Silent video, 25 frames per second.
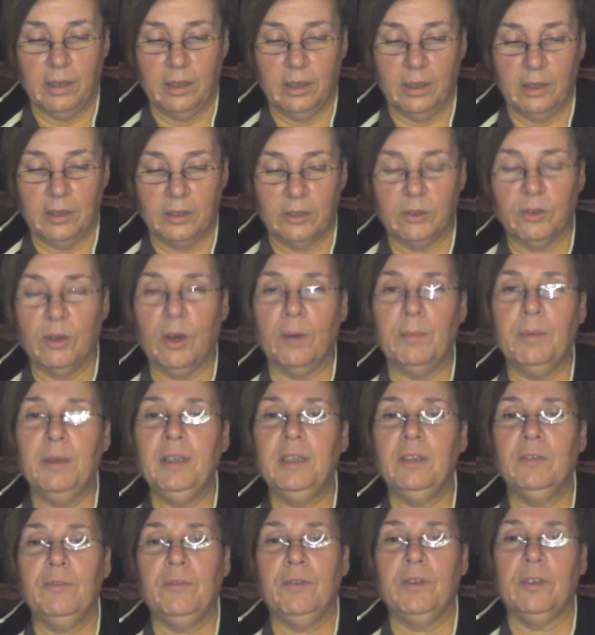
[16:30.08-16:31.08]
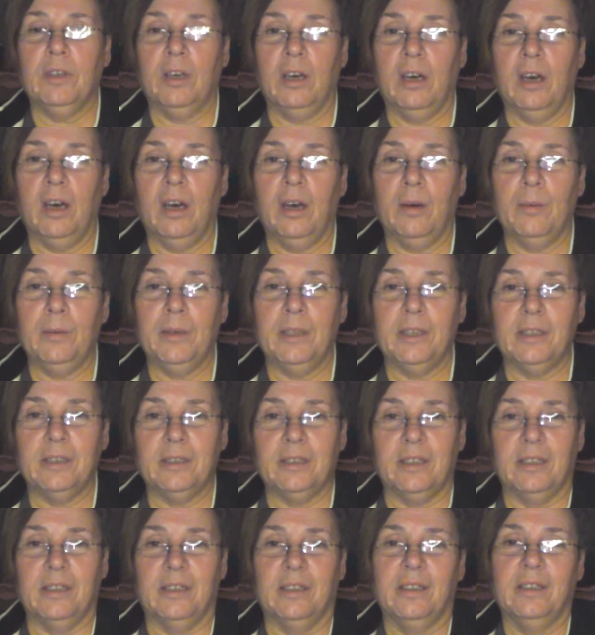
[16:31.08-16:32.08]
So I'm in it for the
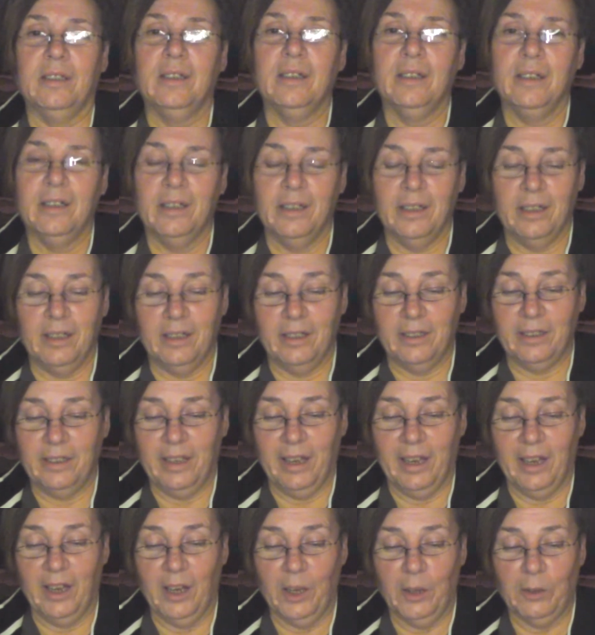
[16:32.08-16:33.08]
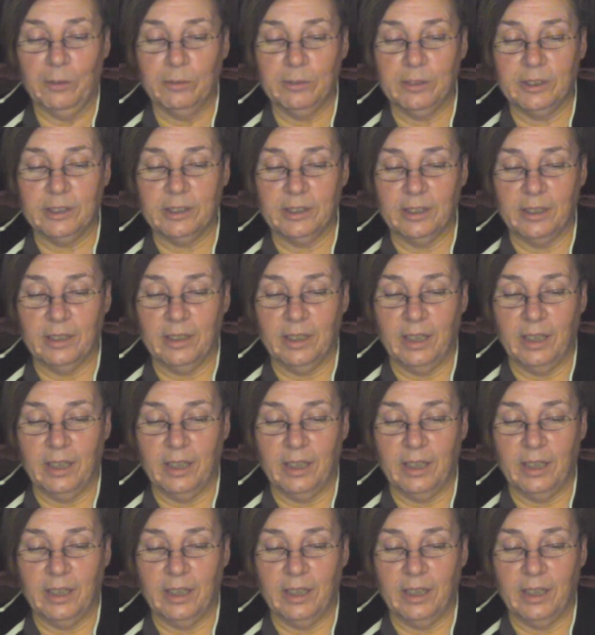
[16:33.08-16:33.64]
hobbits and the elves.